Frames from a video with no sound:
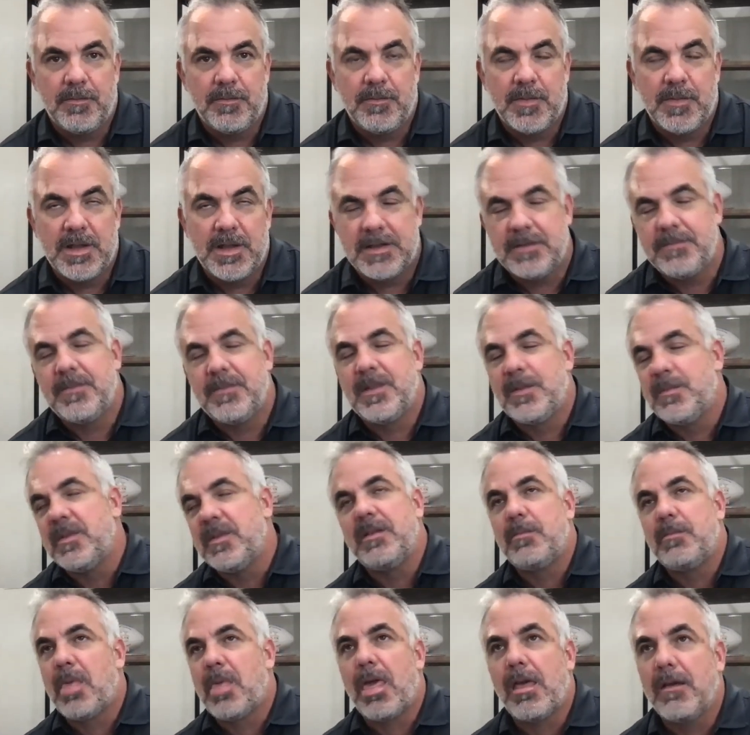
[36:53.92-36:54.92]
Let
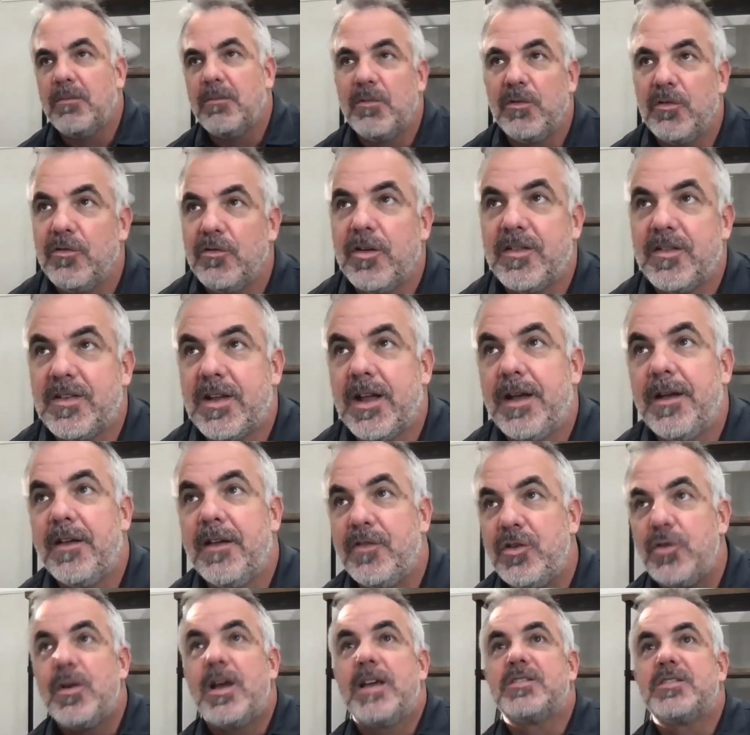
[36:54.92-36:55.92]
me rephrase that.
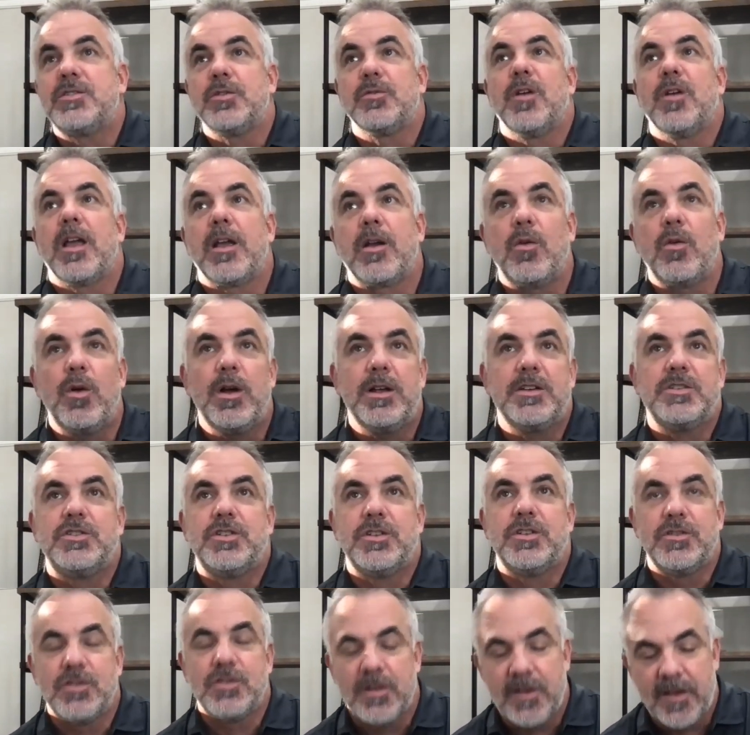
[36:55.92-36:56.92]
If you ask the right
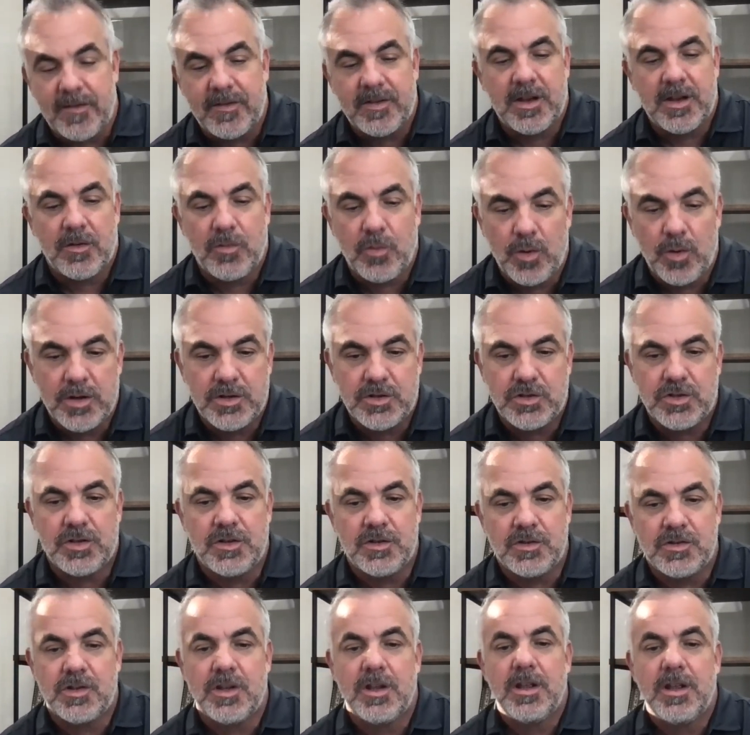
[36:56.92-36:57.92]
questions, or you have enough
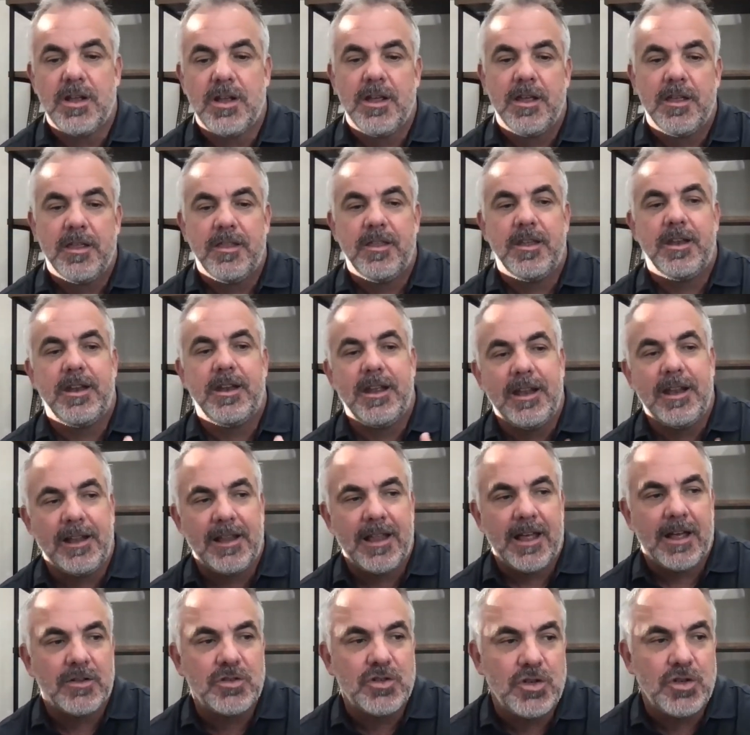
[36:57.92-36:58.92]
questions, then it
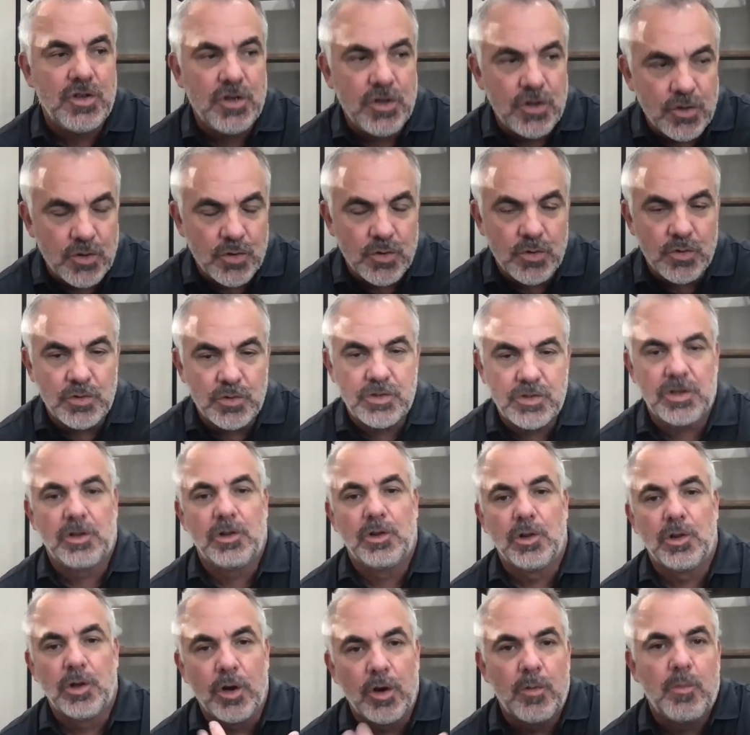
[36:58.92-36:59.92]
allows you to
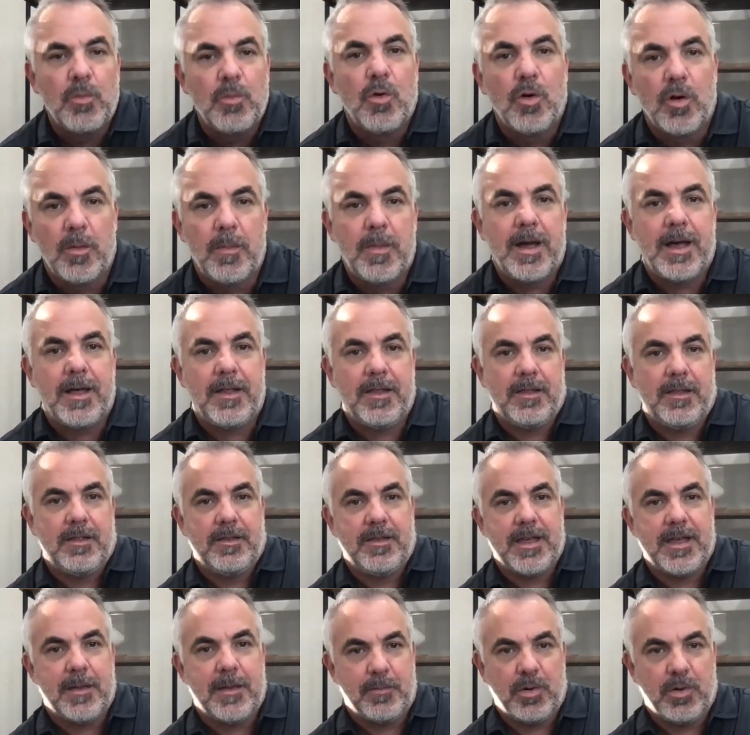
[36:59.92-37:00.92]
learn more about
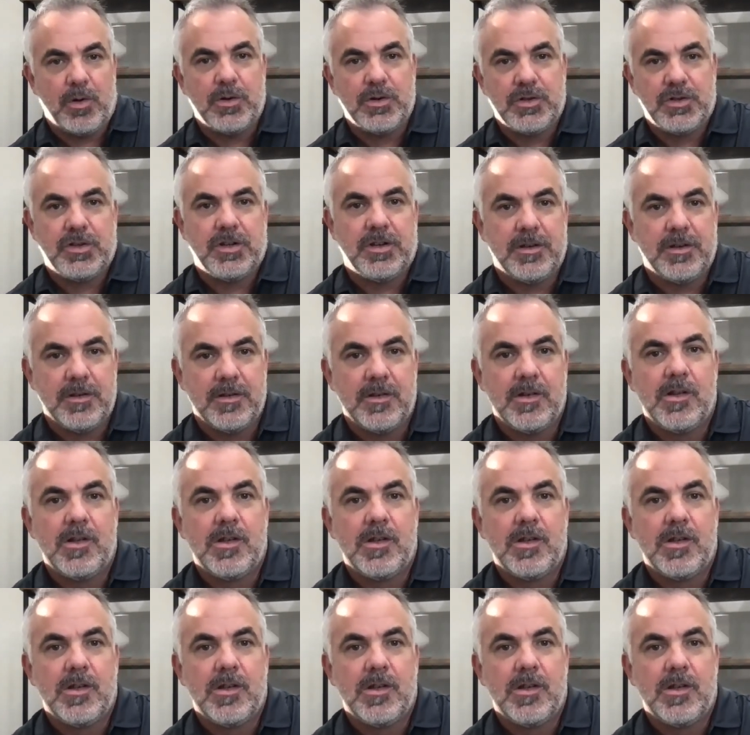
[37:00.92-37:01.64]
that person,